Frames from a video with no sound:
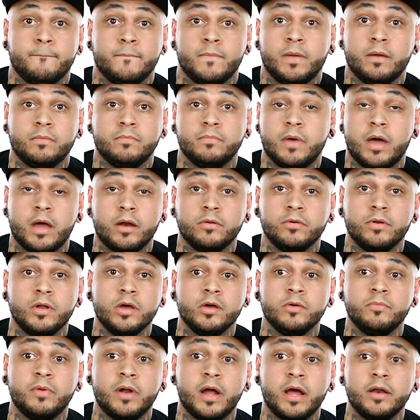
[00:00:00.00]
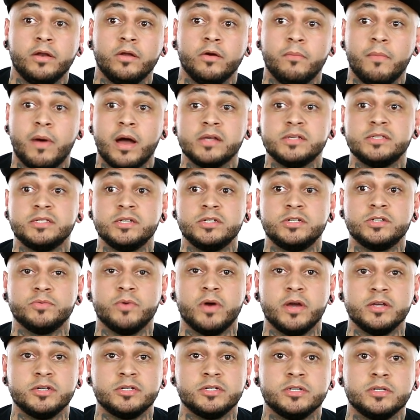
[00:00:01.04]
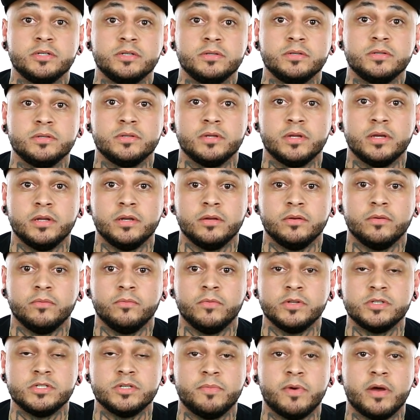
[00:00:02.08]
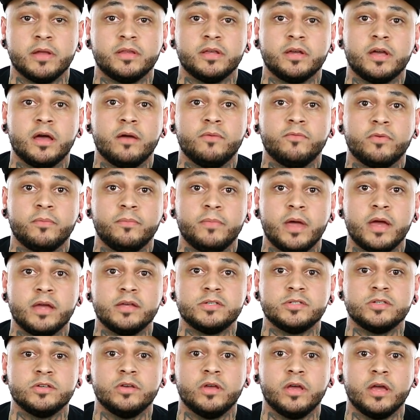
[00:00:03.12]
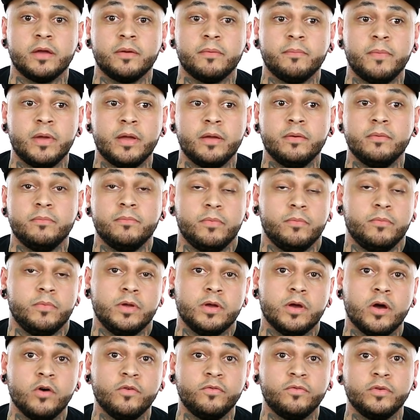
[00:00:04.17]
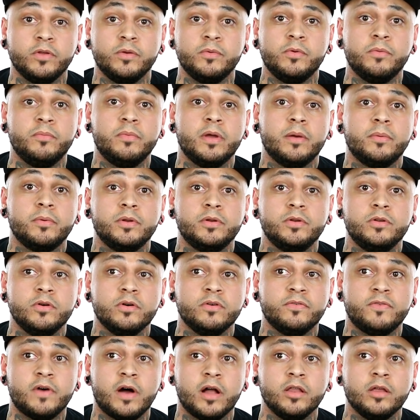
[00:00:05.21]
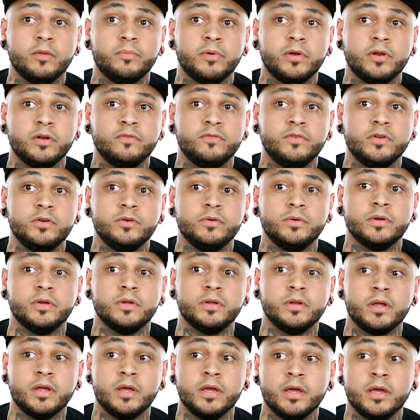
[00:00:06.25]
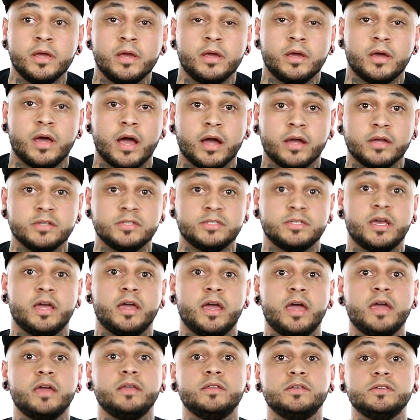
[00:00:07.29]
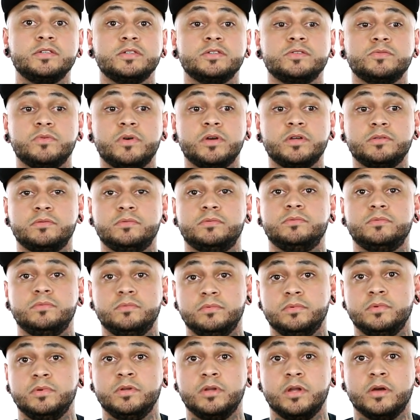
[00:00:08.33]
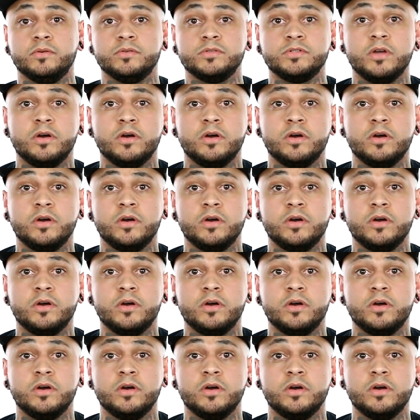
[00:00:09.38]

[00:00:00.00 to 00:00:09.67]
I, I don't know, but I know my situation and what's about to come from that. So, like, may, we hopefully we'll be able to do a follow-up interview and I can say, hey, this is what, you know, is